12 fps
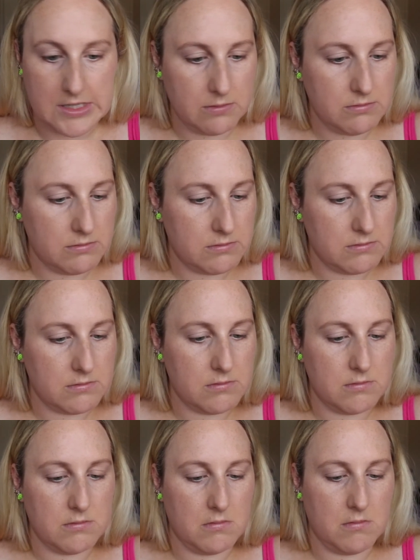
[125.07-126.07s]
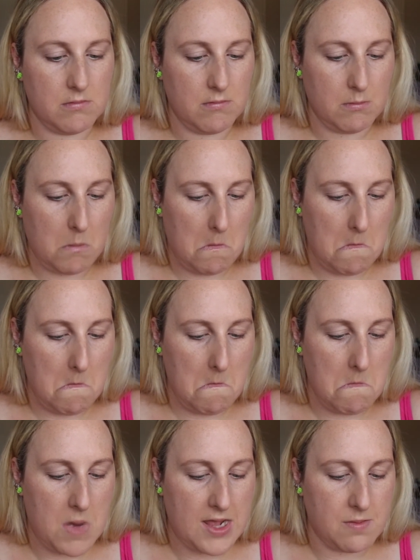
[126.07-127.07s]
it.
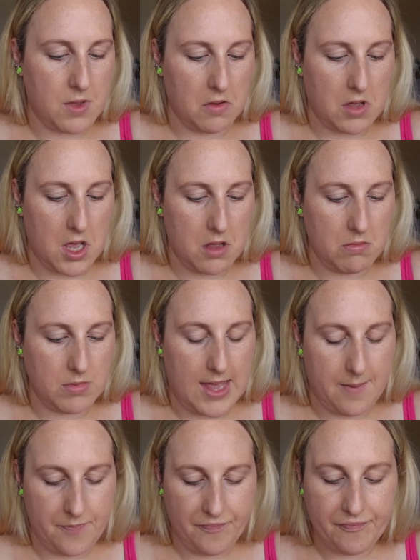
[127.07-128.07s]
Please be okay. Yeah.